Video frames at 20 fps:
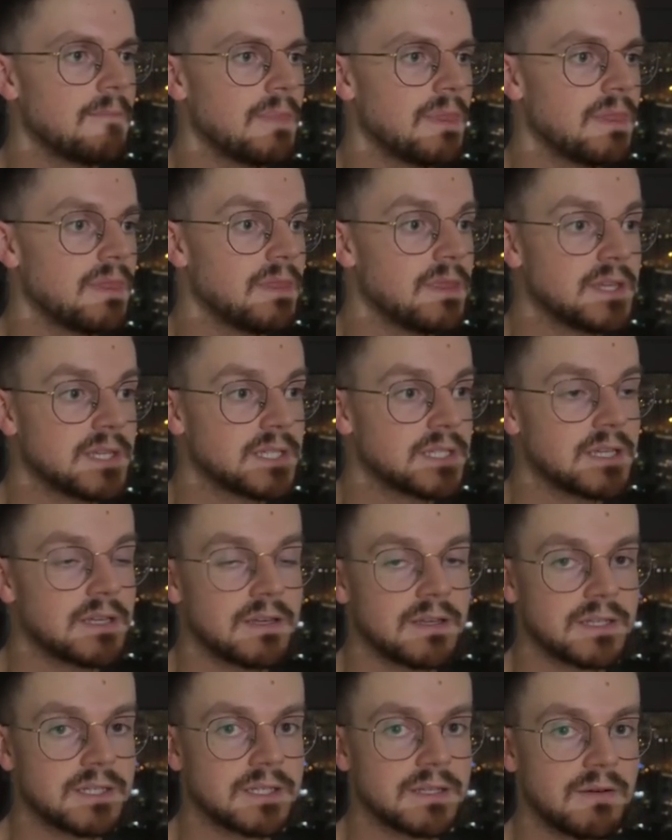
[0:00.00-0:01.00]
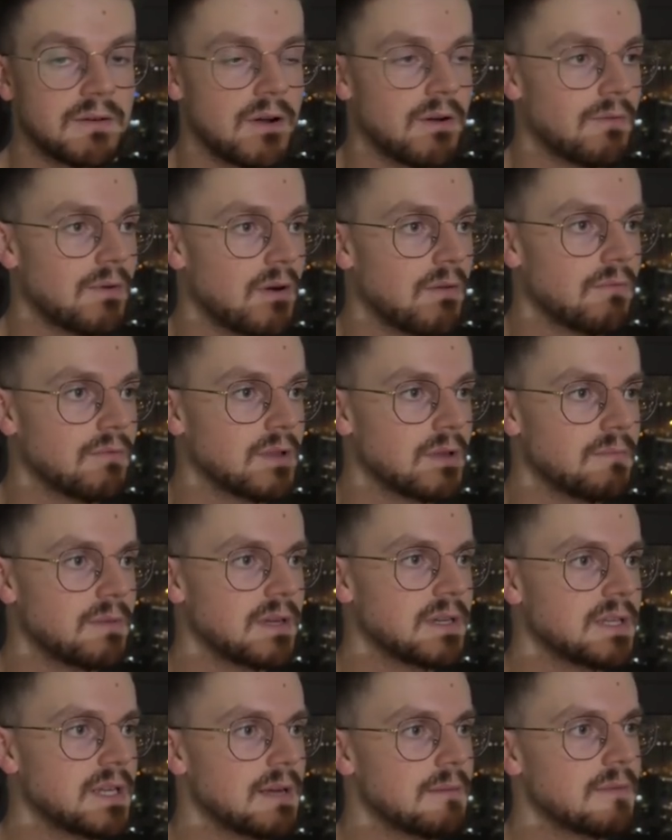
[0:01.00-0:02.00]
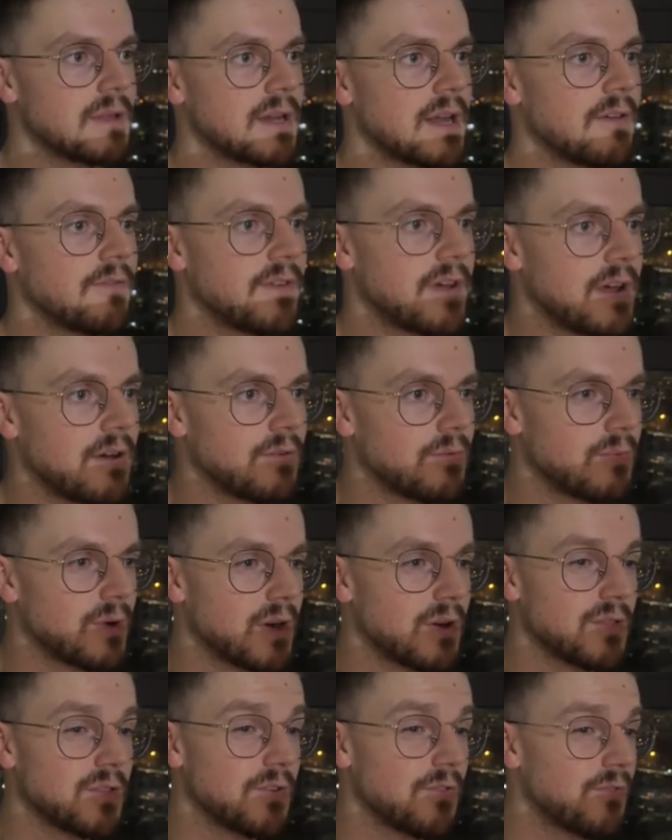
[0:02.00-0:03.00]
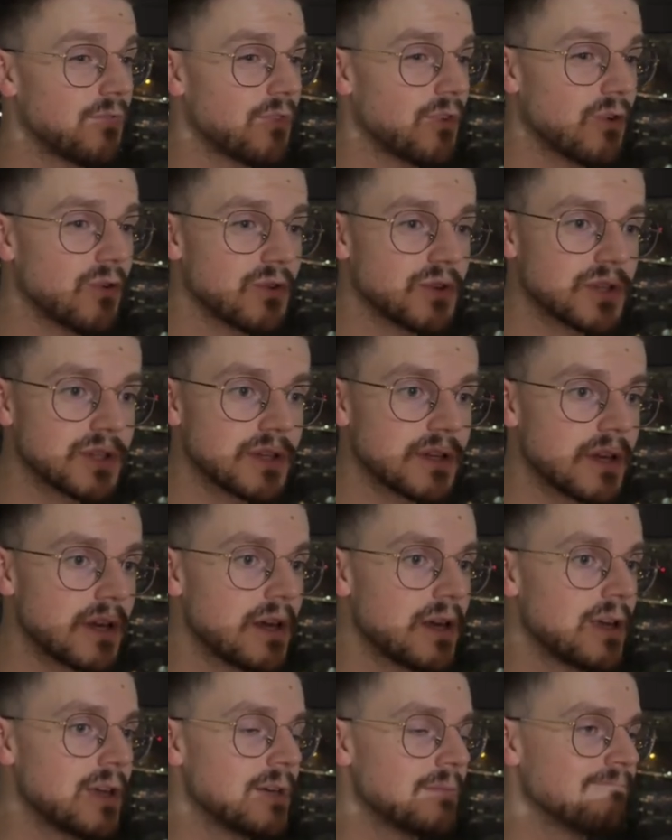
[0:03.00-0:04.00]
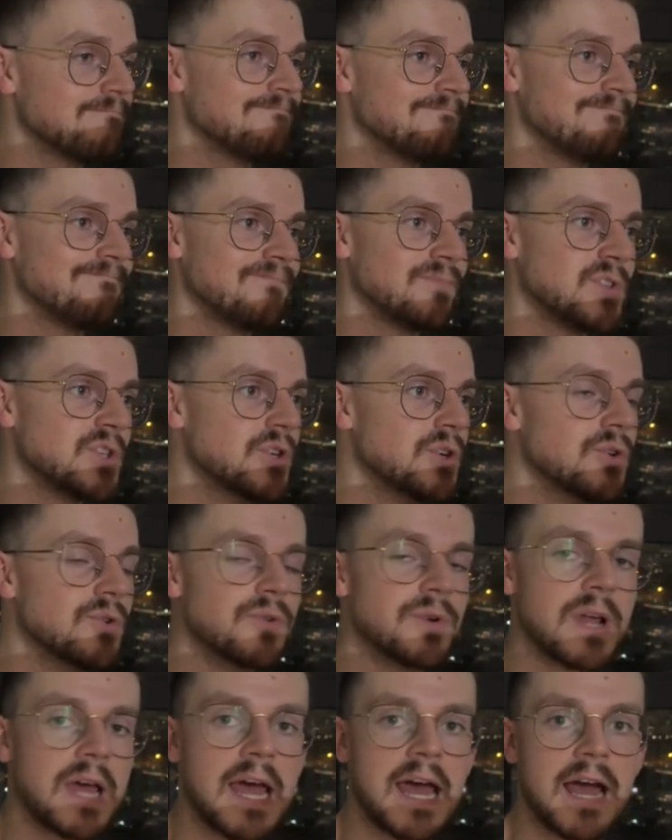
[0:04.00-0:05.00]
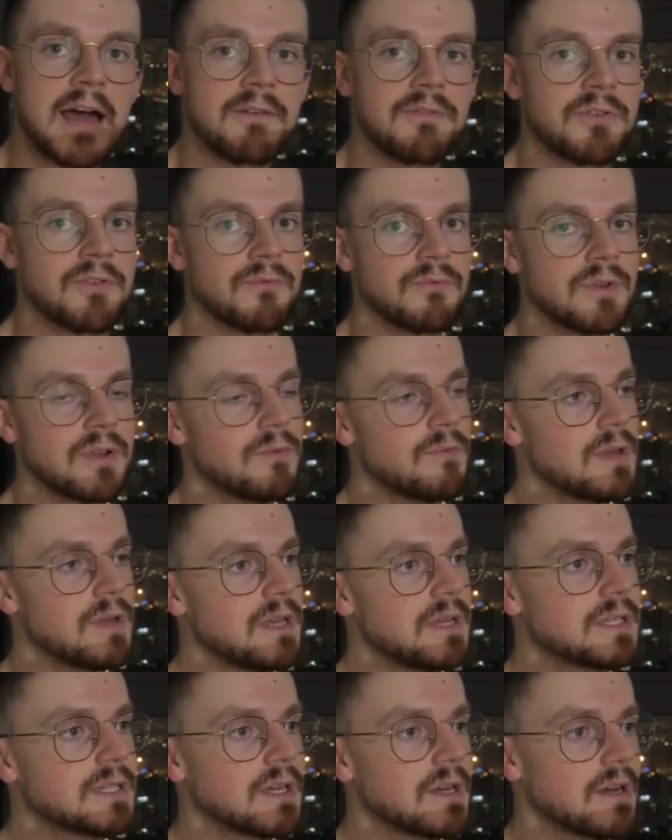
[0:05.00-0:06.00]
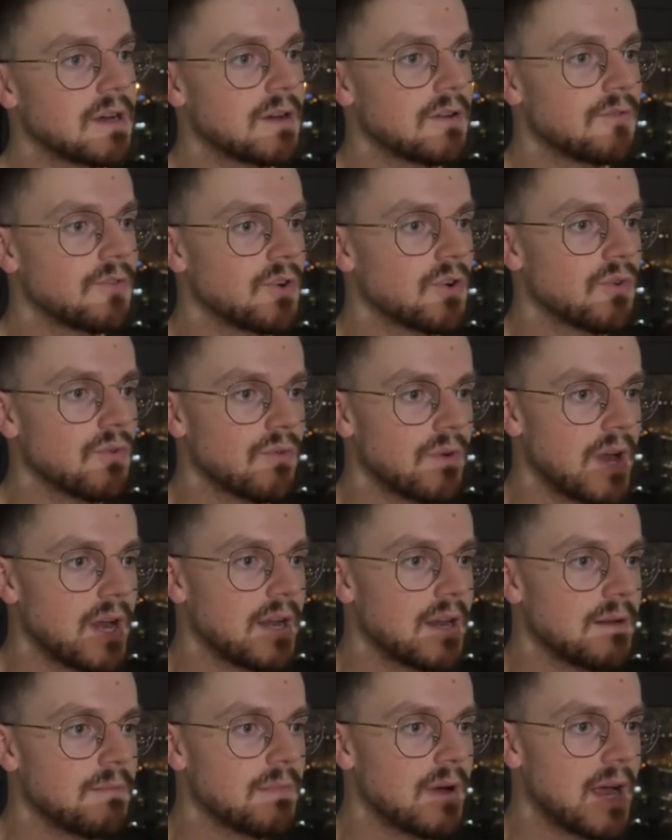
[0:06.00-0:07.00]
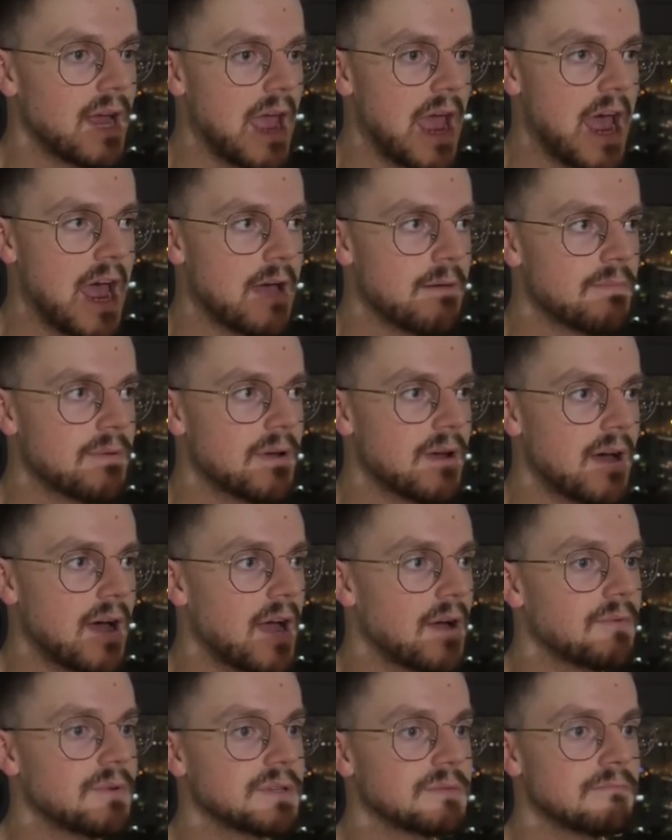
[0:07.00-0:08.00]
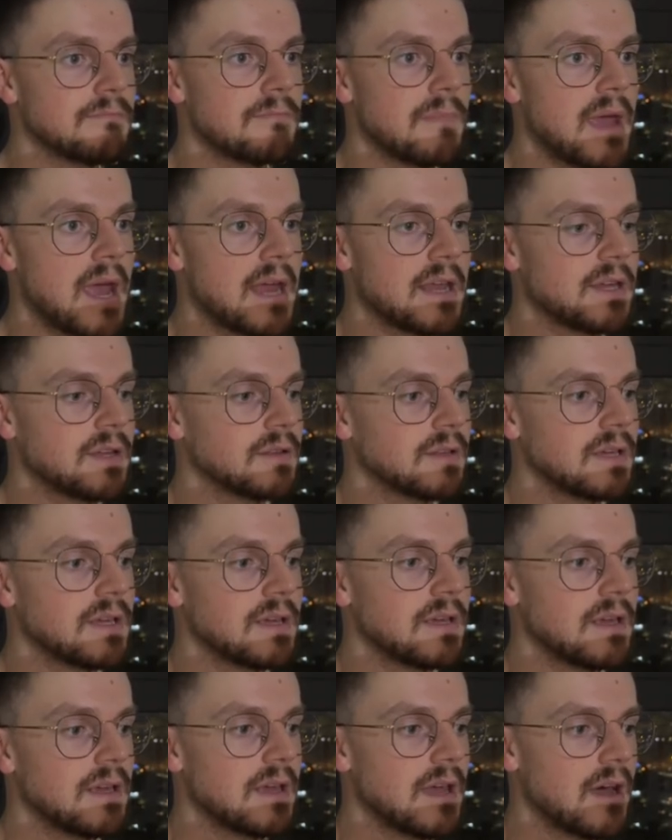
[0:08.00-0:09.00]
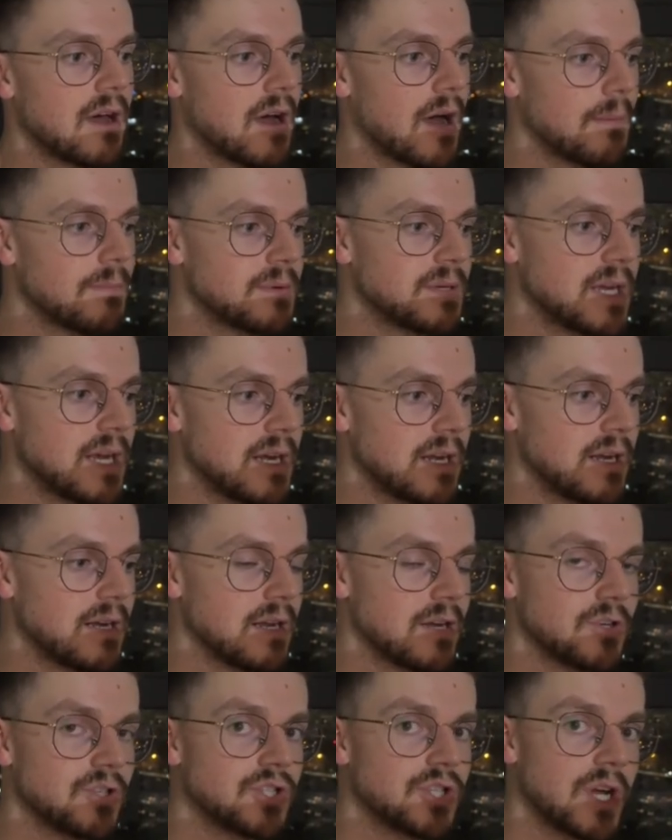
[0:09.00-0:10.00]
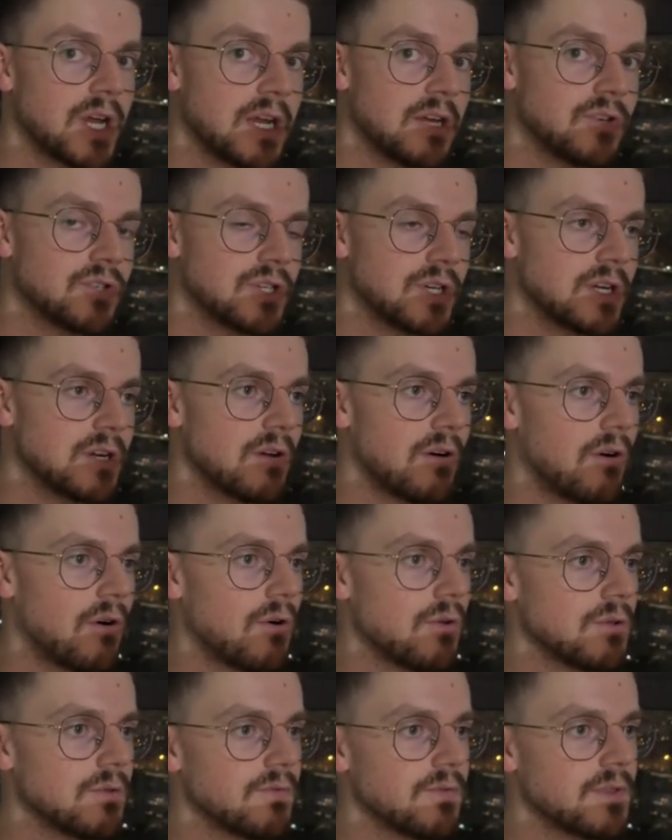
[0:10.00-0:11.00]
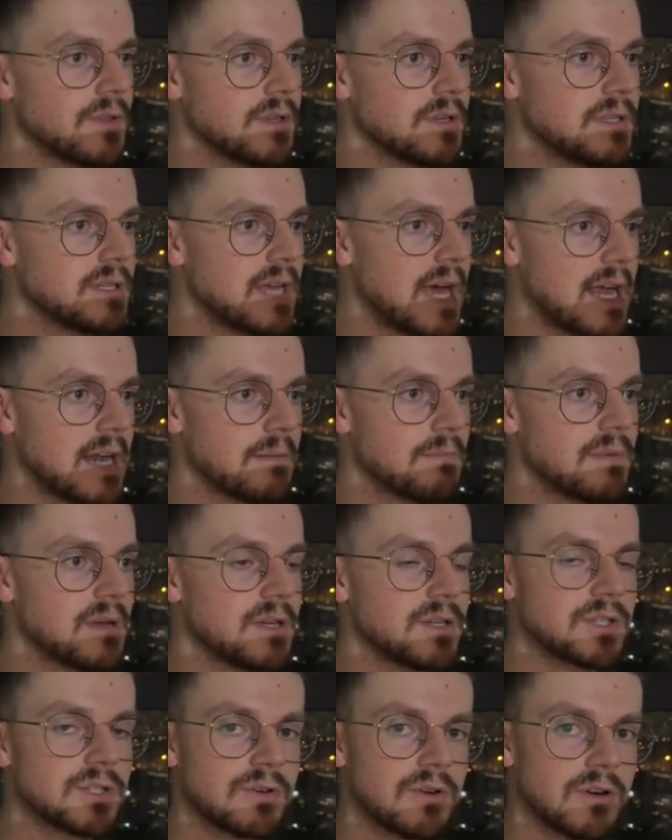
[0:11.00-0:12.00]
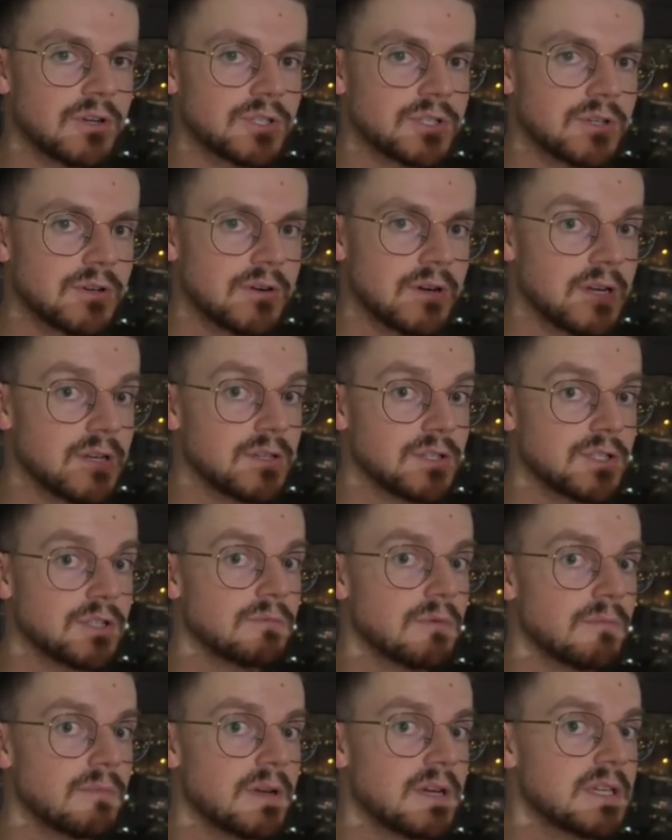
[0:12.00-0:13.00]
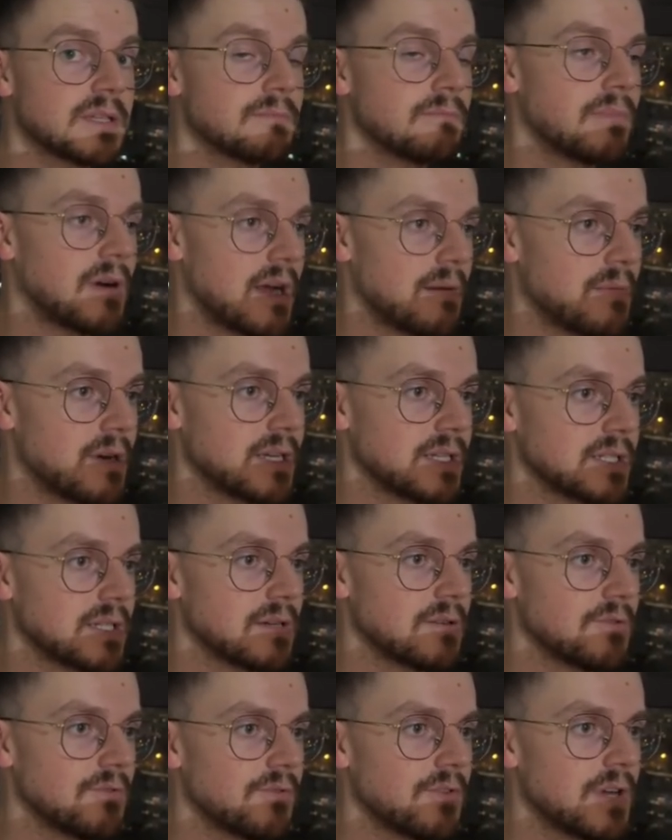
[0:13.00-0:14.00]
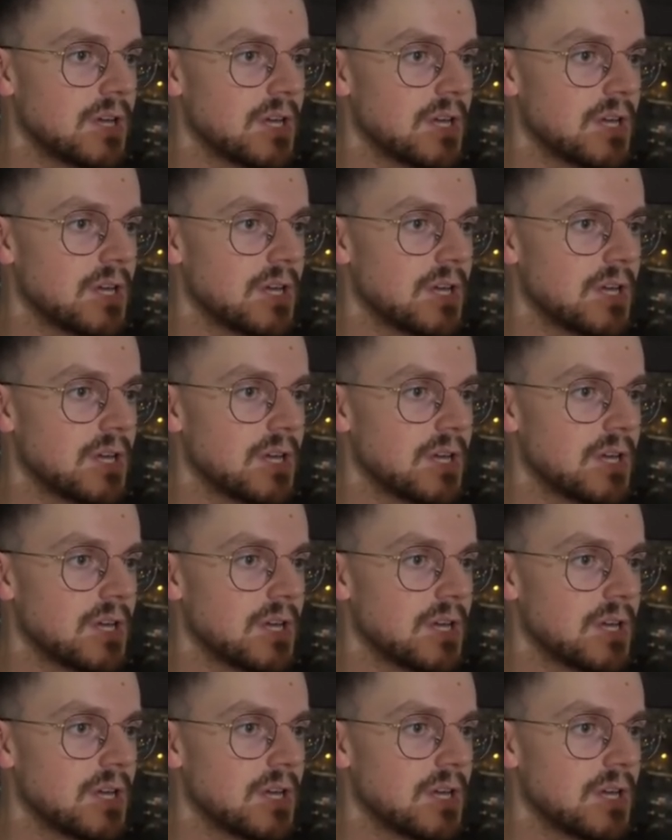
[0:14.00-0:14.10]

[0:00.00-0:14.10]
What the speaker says: this is a really big tip that I found, where the first 2.5, 3 weeks of creating my app, I was manually updating and changing all of the database structure in Superbase by myself.